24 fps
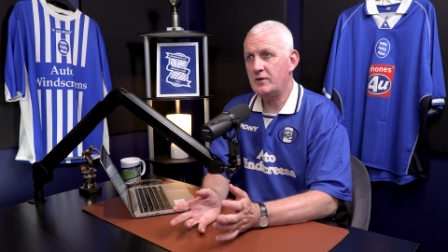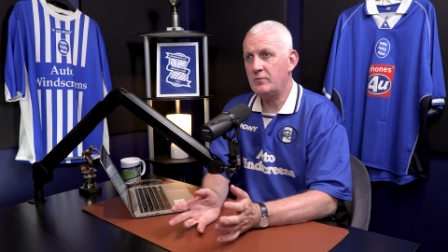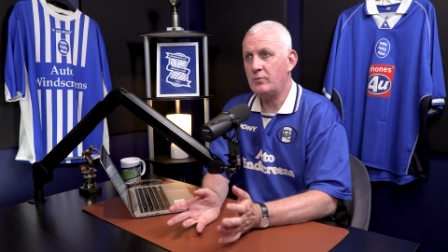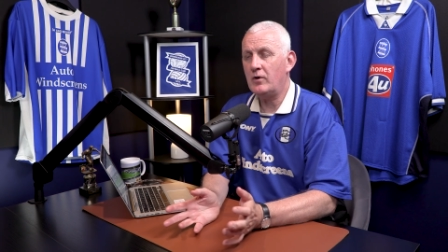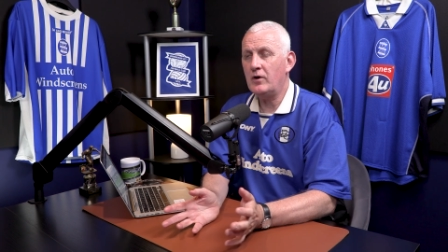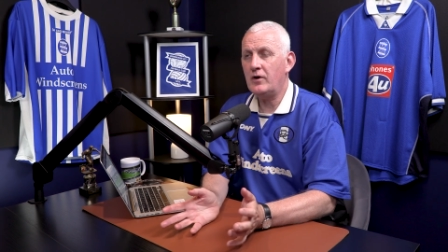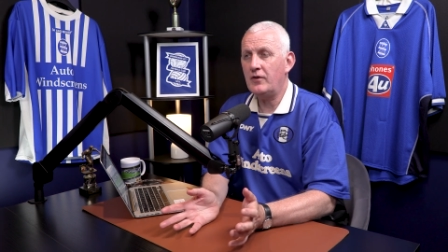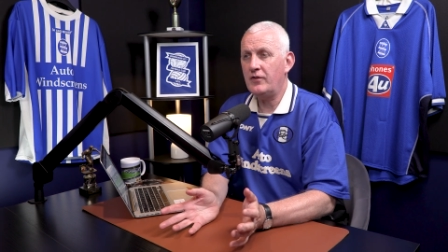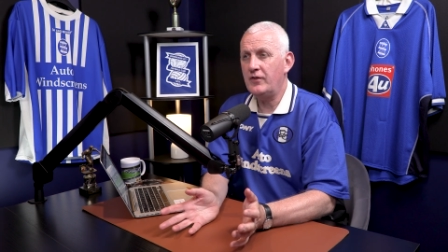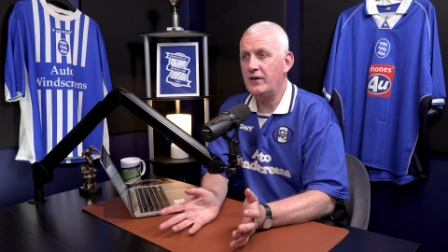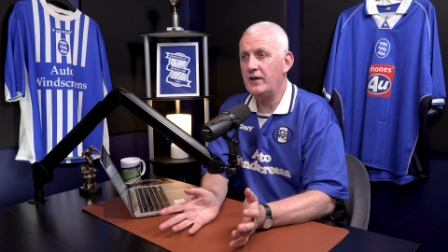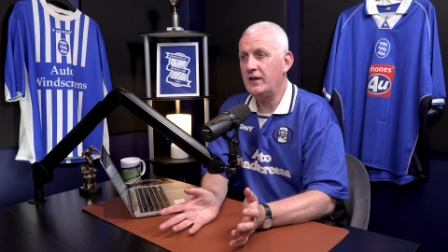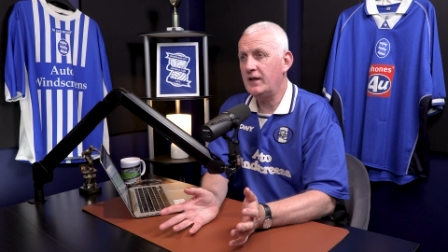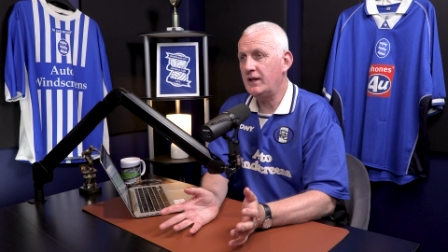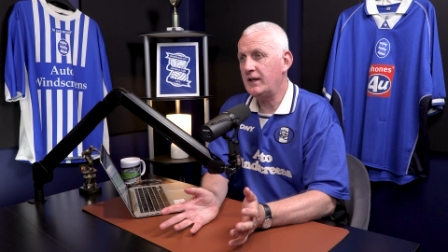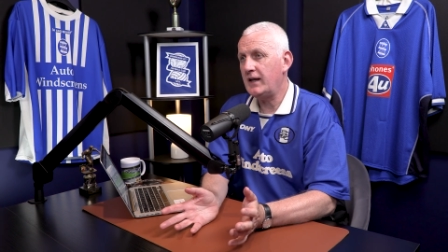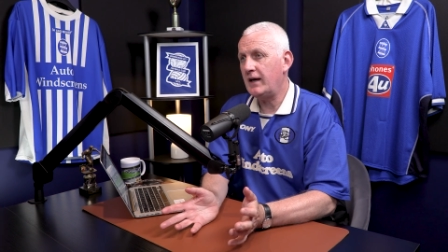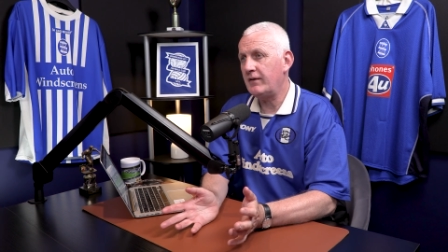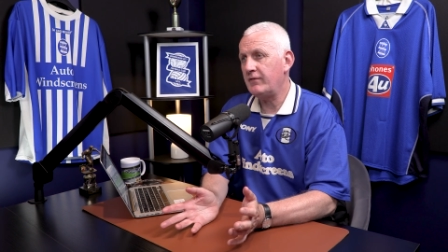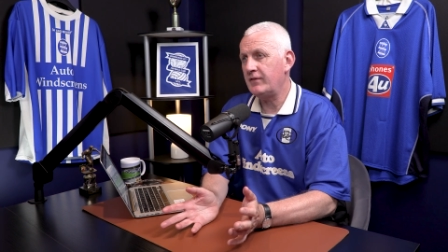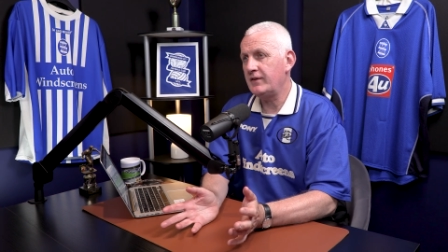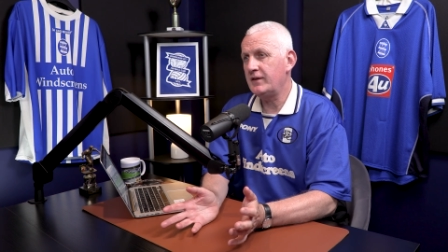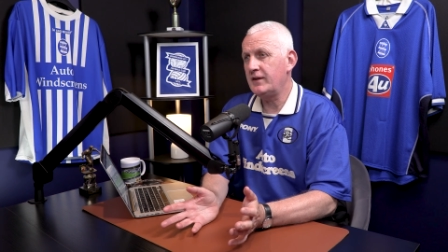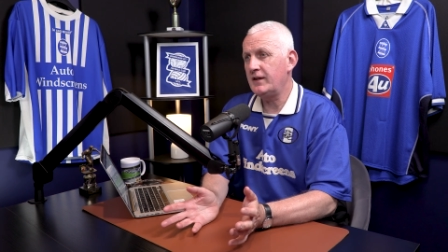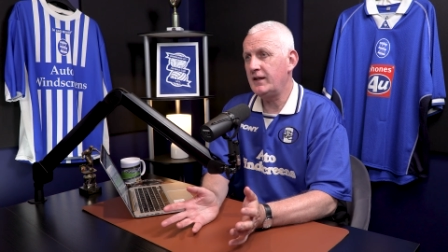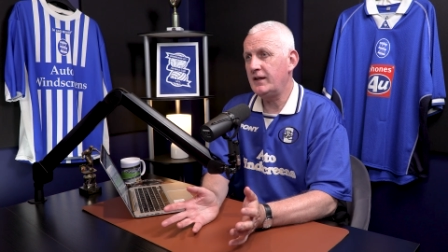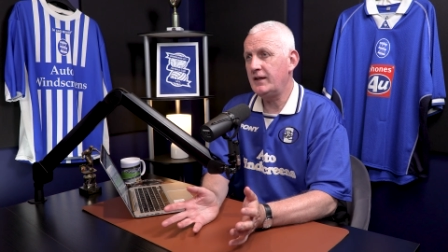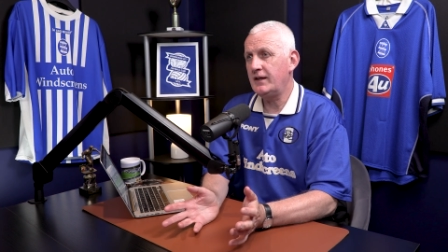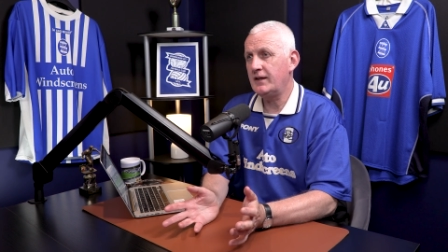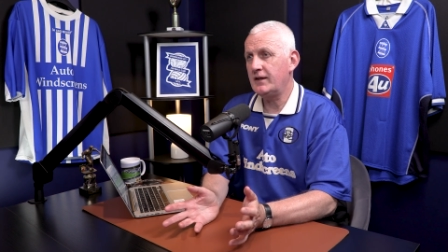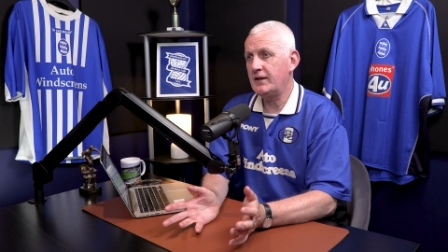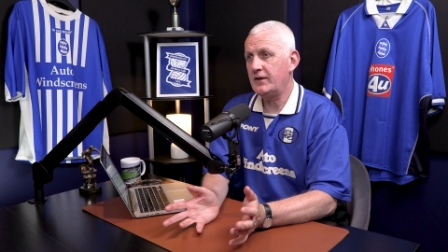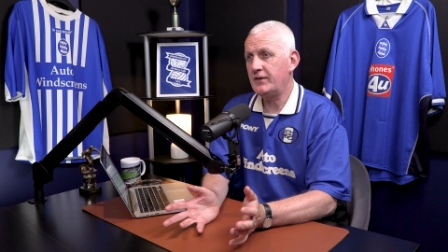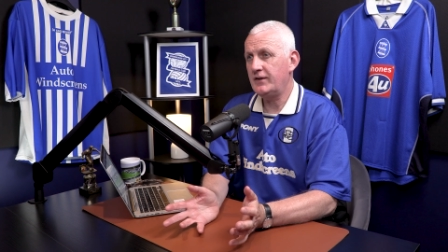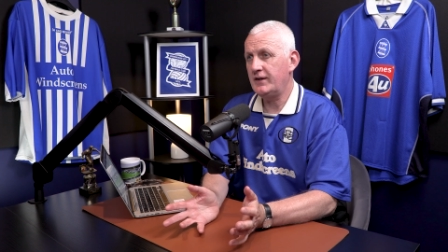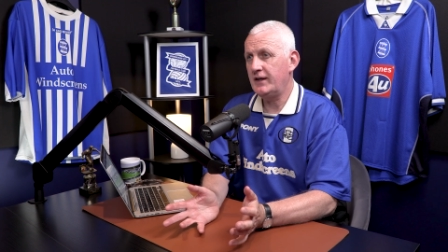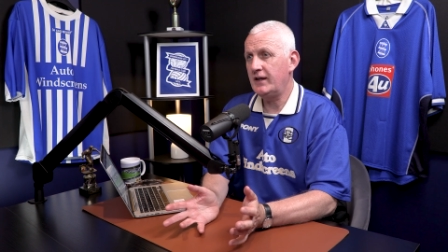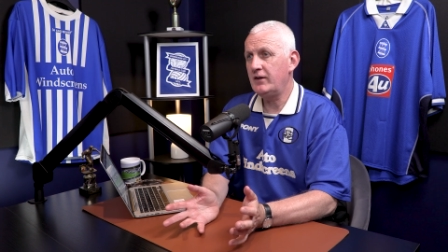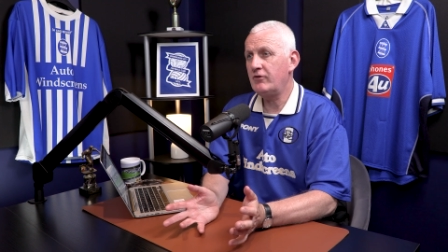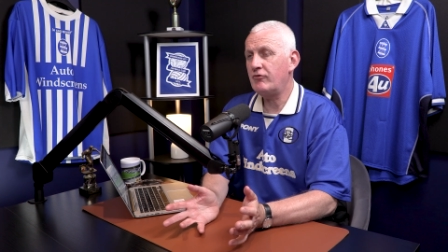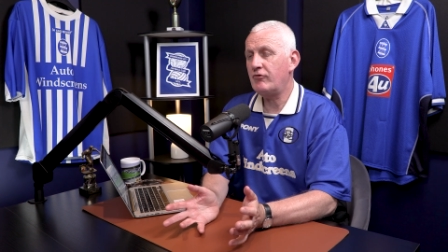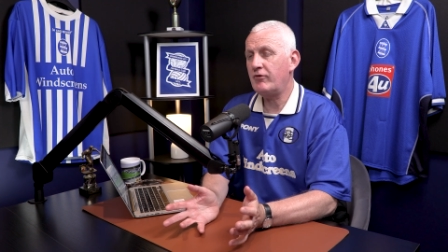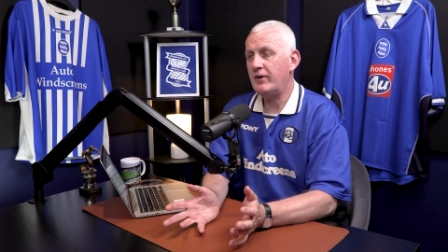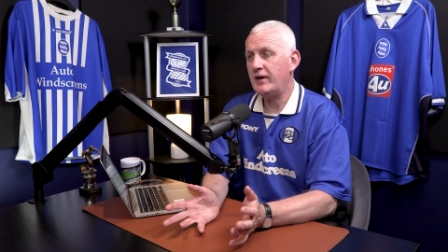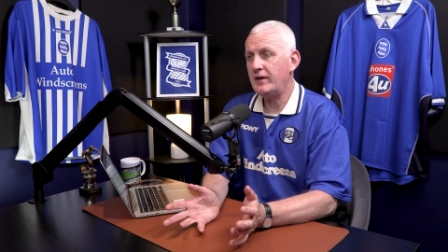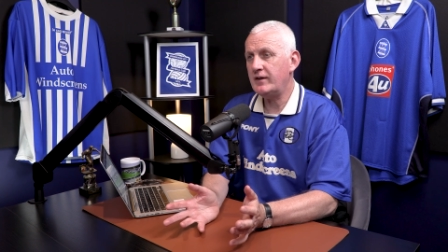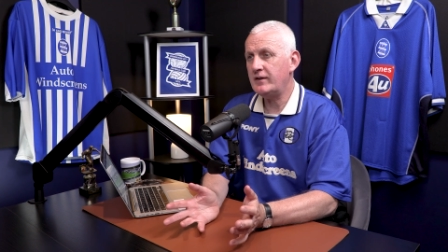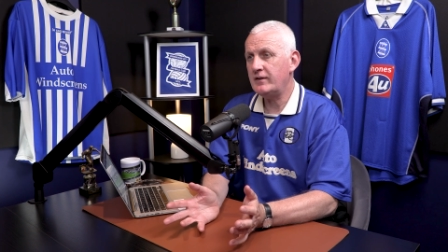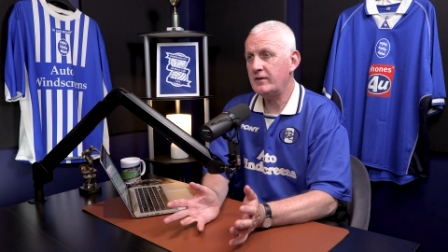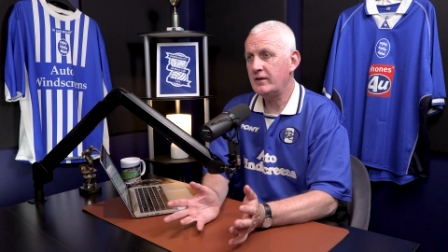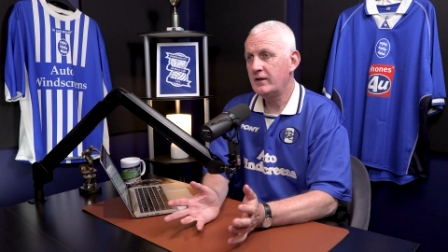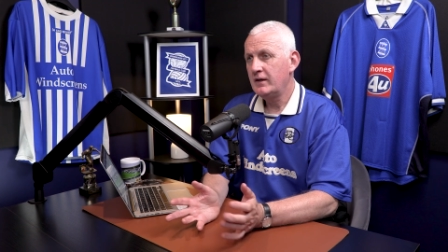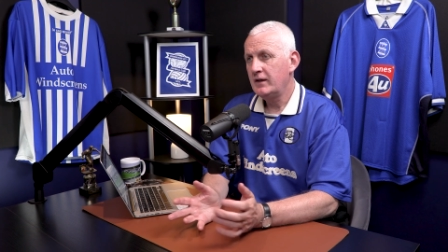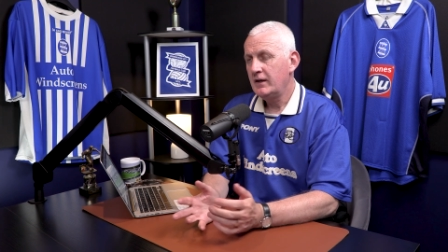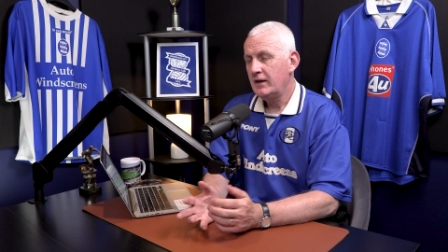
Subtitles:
why I think he's having the interest.